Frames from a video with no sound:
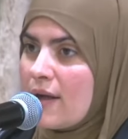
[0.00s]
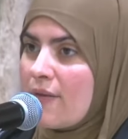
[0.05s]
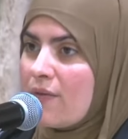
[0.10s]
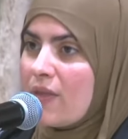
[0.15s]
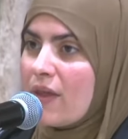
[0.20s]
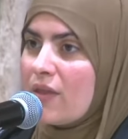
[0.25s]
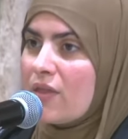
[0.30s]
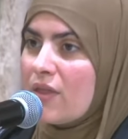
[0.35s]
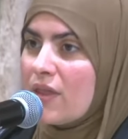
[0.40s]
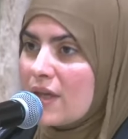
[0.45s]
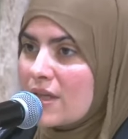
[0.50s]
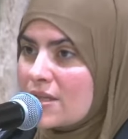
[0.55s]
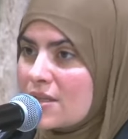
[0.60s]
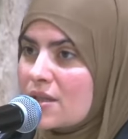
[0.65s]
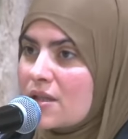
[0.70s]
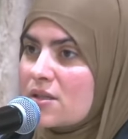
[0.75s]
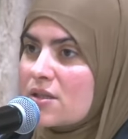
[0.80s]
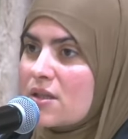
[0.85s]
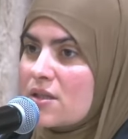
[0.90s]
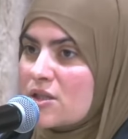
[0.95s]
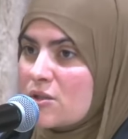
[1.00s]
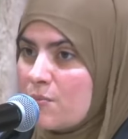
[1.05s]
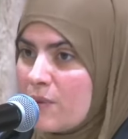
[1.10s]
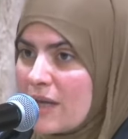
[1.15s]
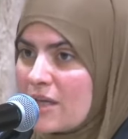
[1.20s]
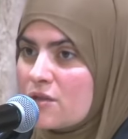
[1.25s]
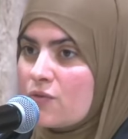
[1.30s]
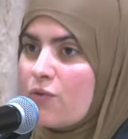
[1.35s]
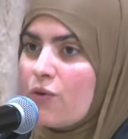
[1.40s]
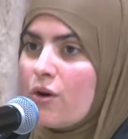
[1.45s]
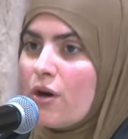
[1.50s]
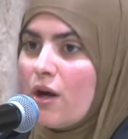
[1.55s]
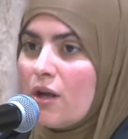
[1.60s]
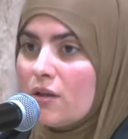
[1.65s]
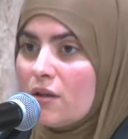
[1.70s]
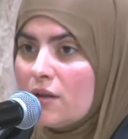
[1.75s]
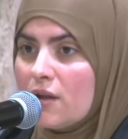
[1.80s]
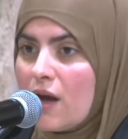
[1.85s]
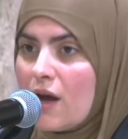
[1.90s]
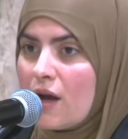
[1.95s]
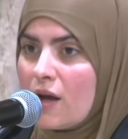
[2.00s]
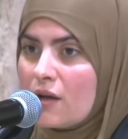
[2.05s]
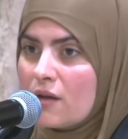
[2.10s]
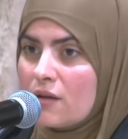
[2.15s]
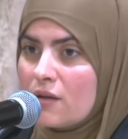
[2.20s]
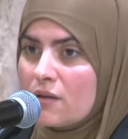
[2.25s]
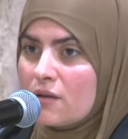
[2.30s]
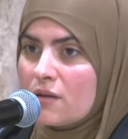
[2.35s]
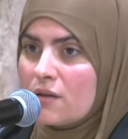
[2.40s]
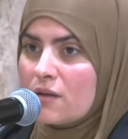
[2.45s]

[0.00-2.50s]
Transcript: That this is a space for Allah.